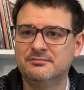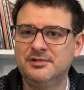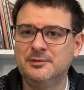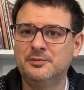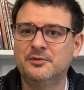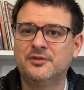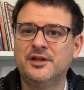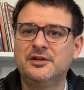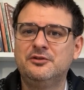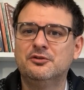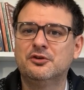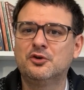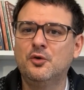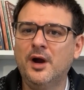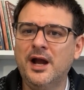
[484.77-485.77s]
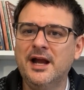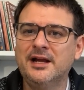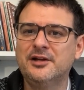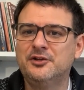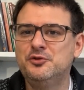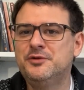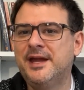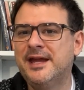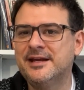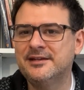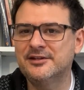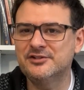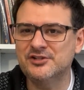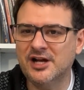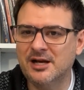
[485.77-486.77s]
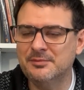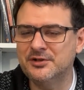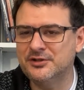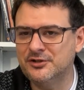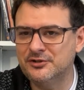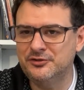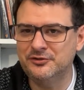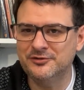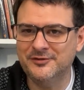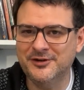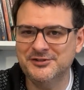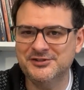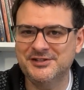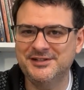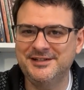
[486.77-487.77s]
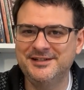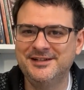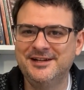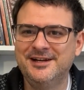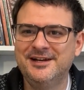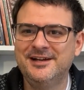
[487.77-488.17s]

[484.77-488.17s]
People think you're a quack. You can't get a job at a good university.